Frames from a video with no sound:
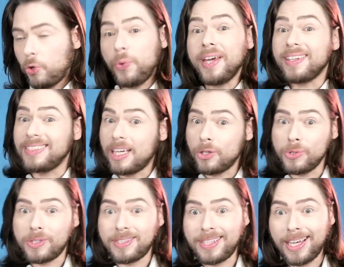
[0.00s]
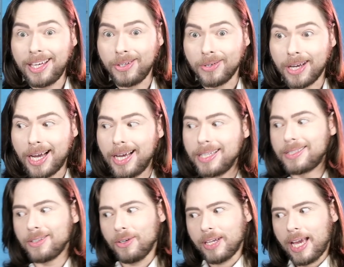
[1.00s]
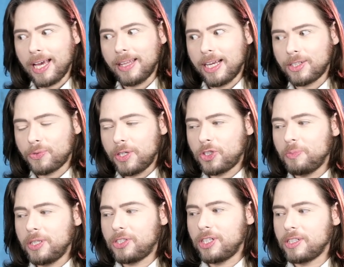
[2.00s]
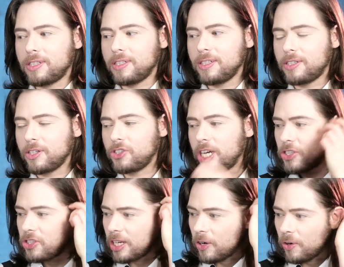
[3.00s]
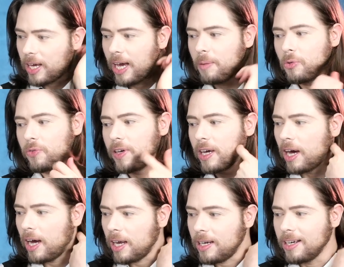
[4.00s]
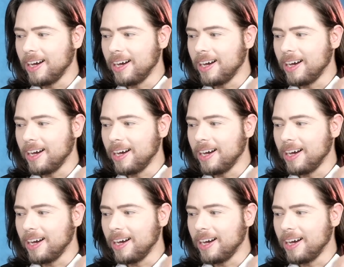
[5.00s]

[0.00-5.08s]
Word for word: Cuir de Russie, you guys. Okay, that's Rich Mitch's suggestion. Okay, moving on.